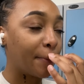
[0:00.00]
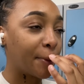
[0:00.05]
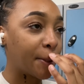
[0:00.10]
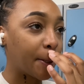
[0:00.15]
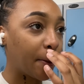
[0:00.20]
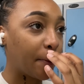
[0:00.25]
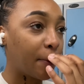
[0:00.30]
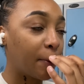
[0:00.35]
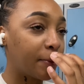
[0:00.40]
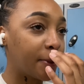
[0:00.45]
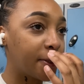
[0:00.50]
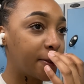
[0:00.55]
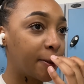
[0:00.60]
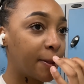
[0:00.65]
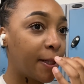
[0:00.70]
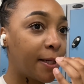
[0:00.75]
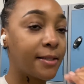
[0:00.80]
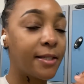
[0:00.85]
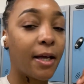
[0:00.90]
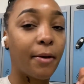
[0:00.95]
So I'll probably do
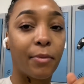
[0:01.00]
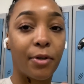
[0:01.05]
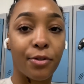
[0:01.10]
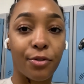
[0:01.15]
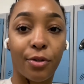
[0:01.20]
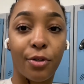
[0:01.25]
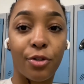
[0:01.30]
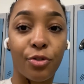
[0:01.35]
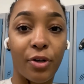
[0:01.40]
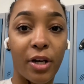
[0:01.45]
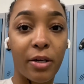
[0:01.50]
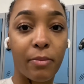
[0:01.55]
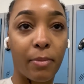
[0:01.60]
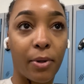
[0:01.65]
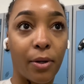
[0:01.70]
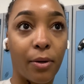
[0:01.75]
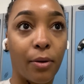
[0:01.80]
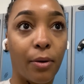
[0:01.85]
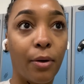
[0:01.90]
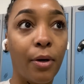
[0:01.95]
like 10 minutes on the
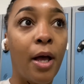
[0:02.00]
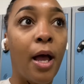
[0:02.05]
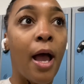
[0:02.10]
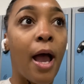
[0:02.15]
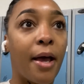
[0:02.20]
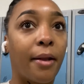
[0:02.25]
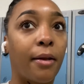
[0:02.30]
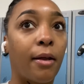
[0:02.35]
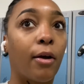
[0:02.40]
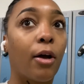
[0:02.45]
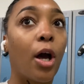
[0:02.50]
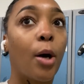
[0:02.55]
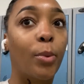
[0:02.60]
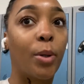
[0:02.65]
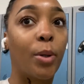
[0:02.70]
treadmill and then come